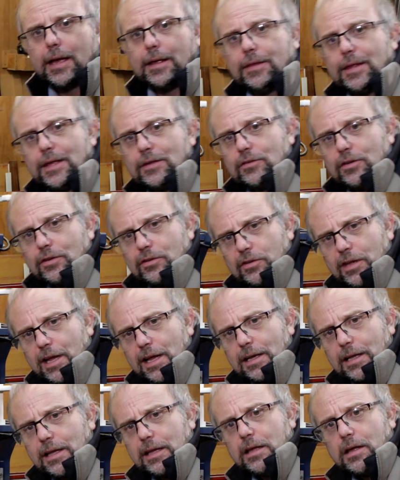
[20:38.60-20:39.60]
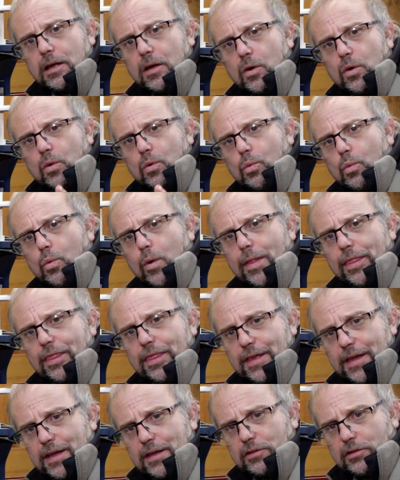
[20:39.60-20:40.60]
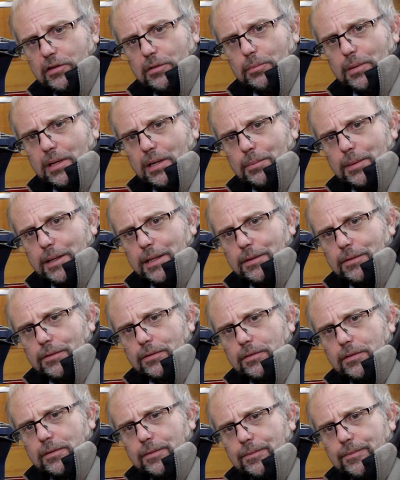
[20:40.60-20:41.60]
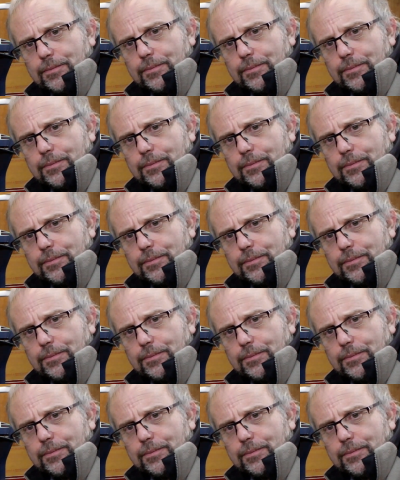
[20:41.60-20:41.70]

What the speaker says: And that's exactly 1000 millimeters.